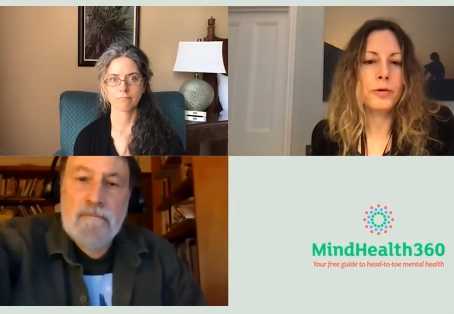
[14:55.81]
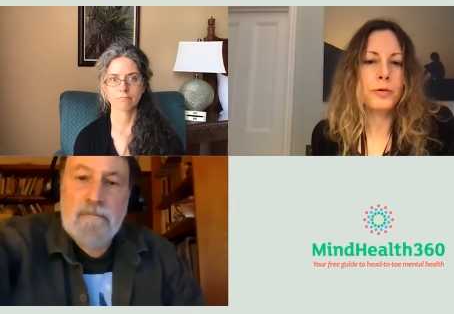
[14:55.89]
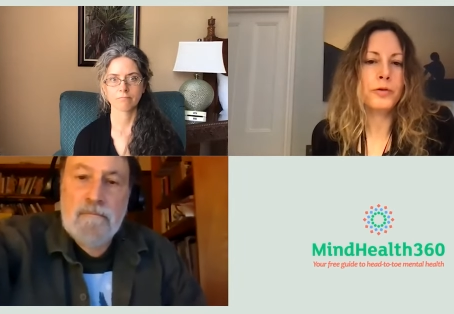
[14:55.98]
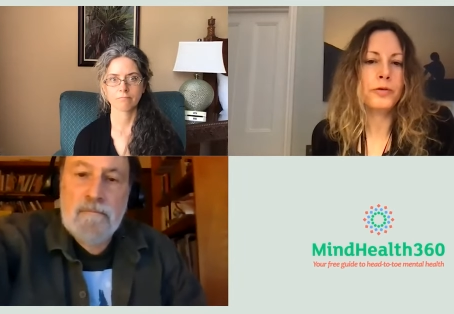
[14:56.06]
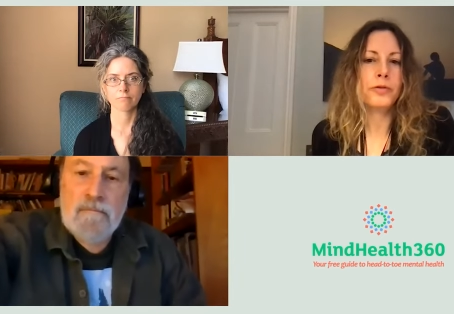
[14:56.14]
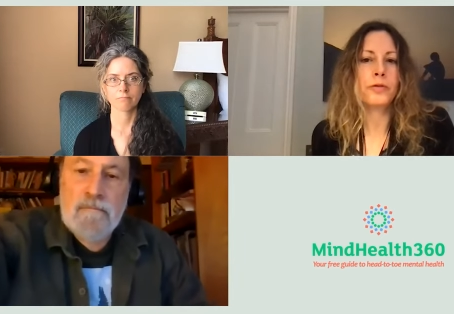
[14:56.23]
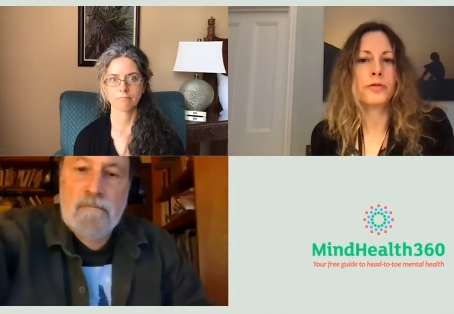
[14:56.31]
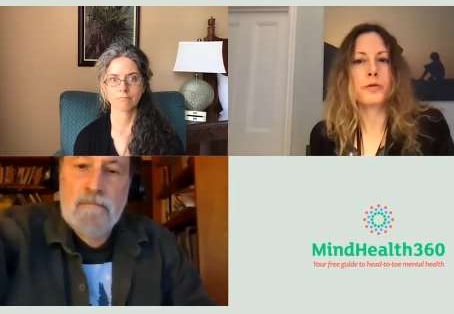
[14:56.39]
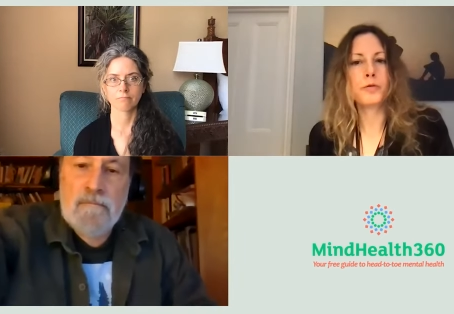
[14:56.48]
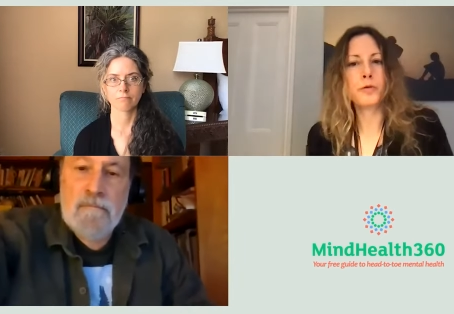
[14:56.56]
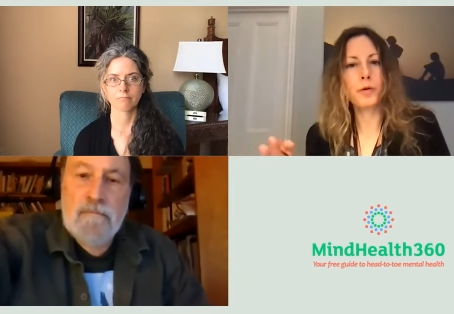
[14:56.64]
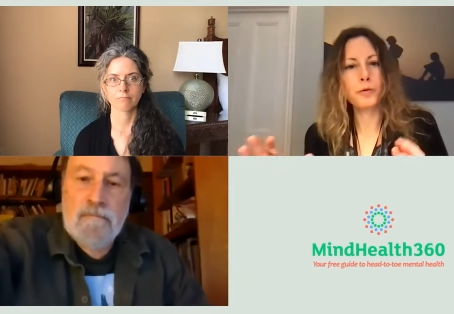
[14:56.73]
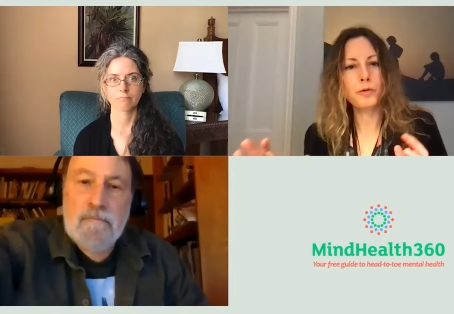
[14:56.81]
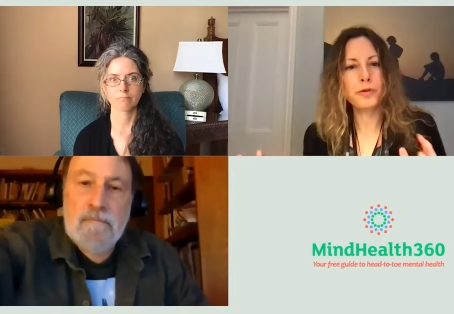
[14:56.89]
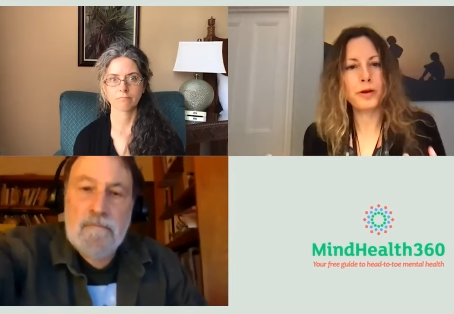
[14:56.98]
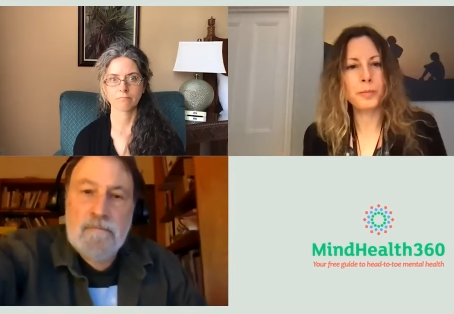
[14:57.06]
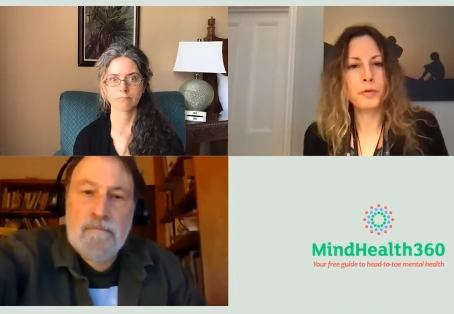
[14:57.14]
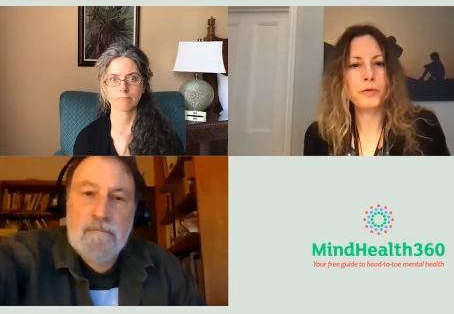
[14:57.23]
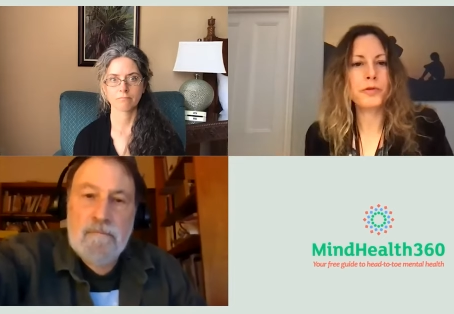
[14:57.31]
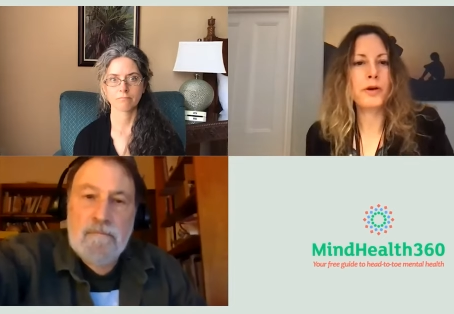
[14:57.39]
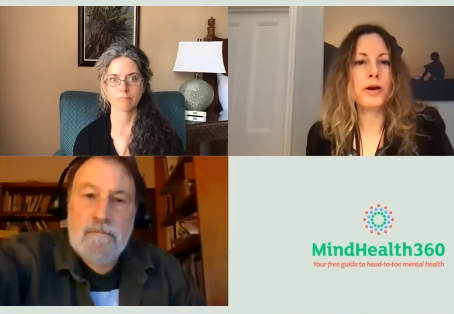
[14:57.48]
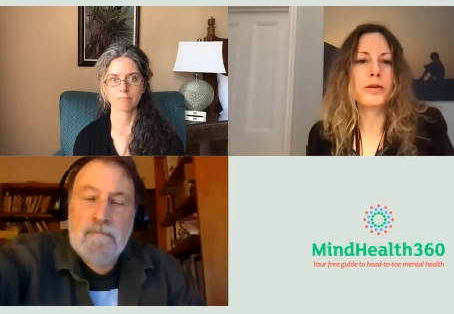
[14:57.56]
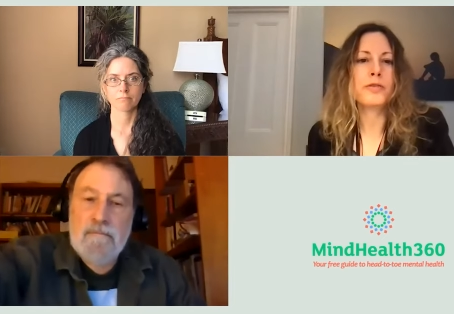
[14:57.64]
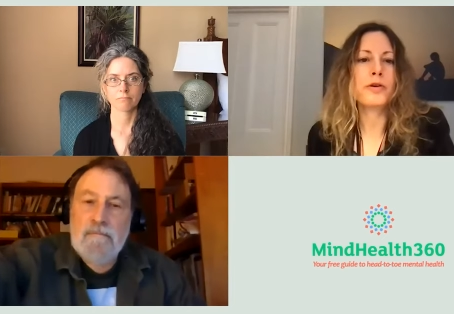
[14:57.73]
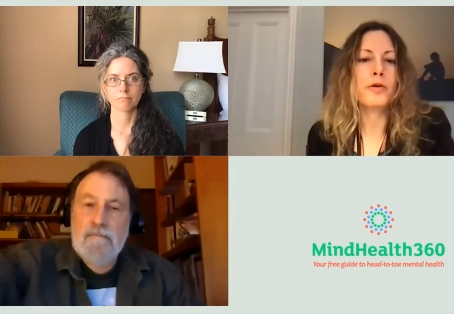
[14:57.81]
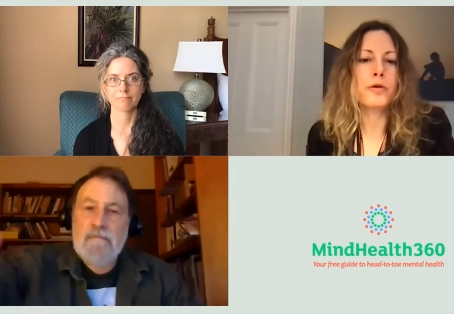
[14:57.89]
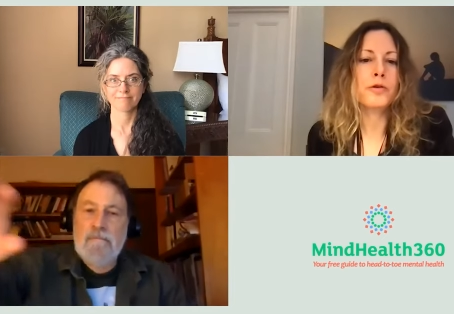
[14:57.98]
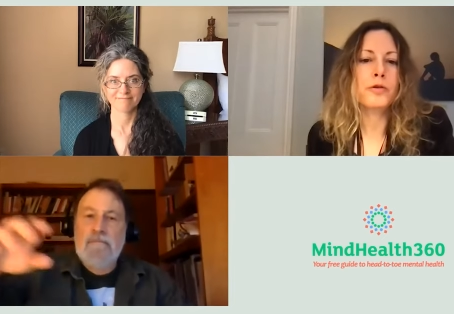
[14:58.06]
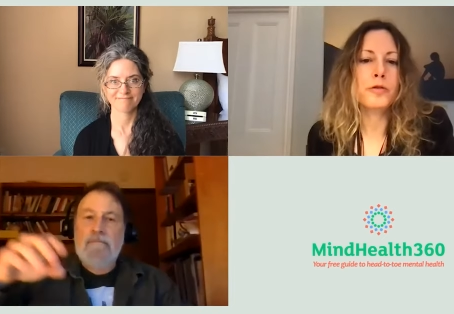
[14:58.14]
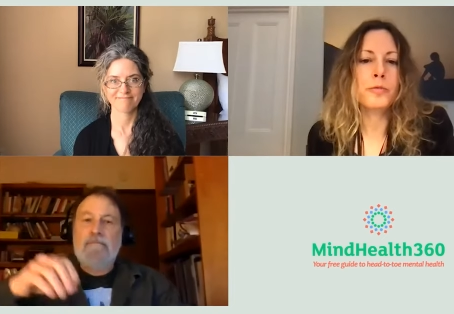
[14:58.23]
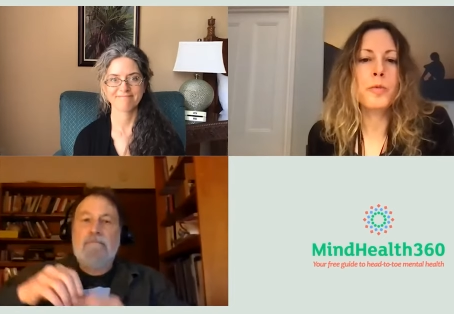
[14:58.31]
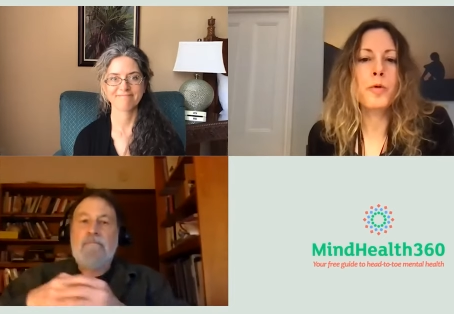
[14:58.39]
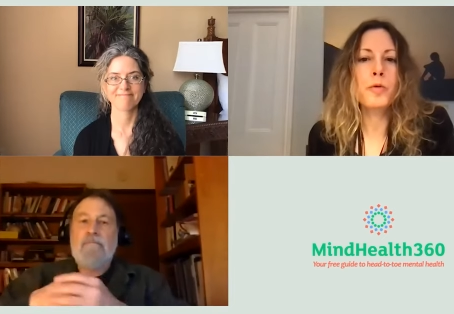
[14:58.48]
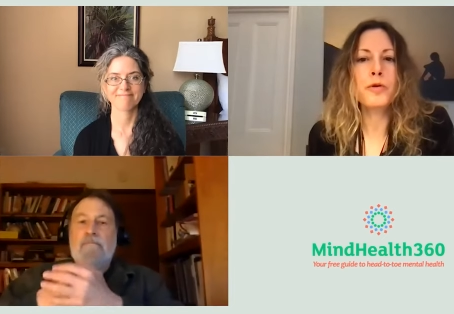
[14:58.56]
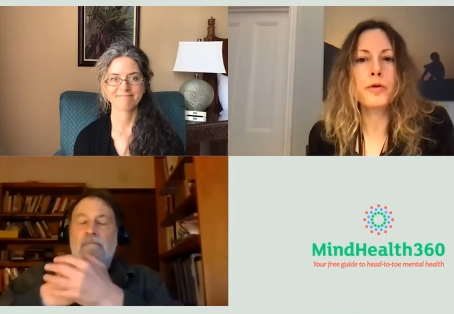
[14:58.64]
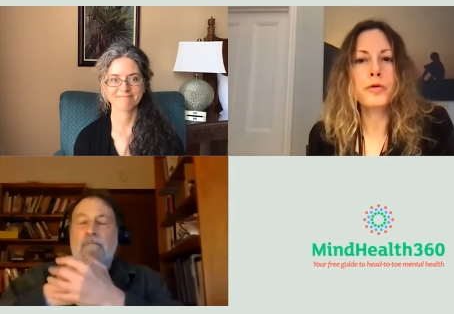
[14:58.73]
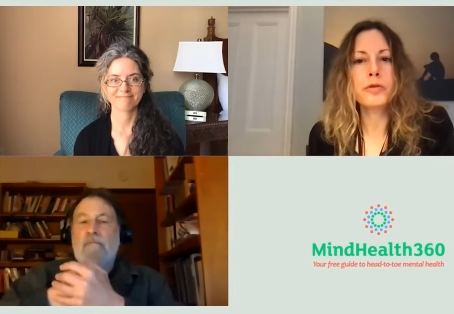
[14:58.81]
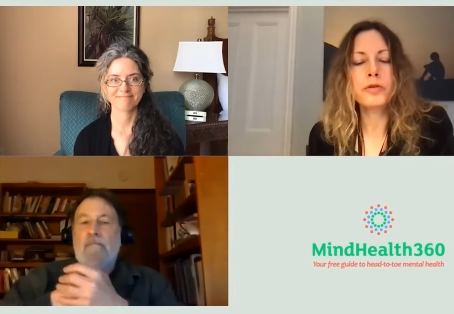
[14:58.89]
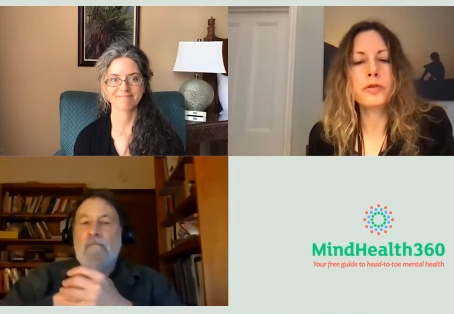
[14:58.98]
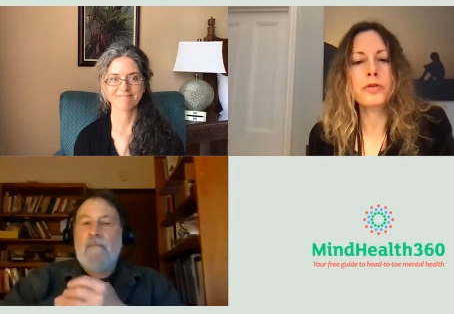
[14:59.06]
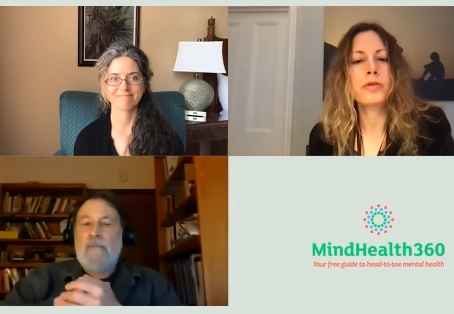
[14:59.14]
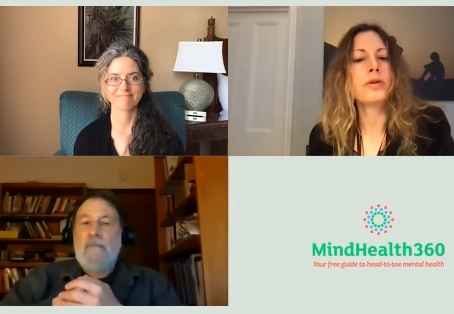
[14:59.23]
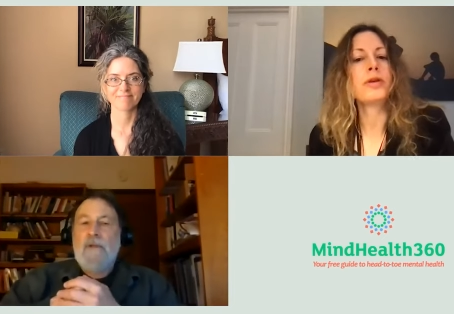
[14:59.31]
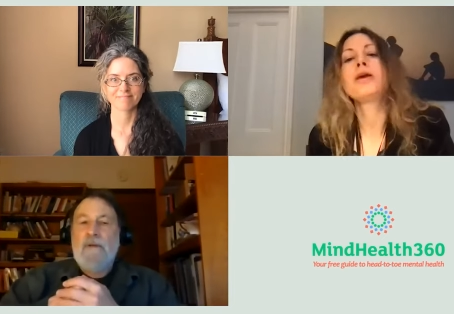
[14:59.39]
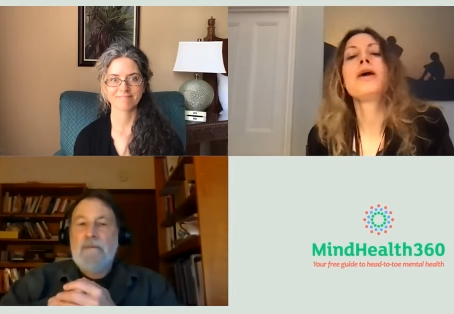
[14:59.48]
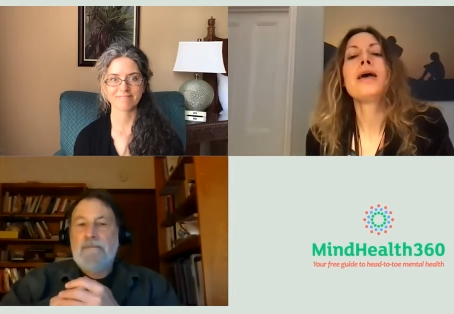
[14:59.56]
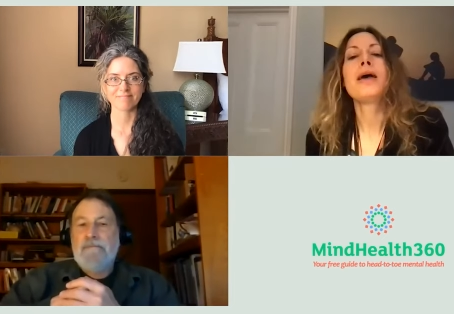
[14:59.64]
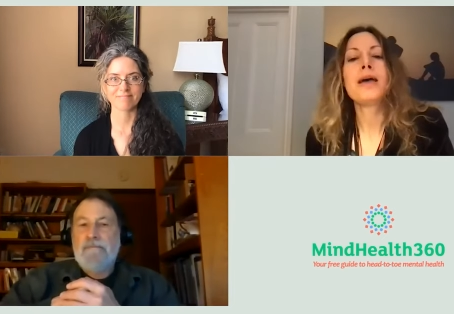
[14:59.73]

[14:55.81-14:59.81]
Speaker 1: who is the sort of Alzheimer's guy, talks of mold toxicity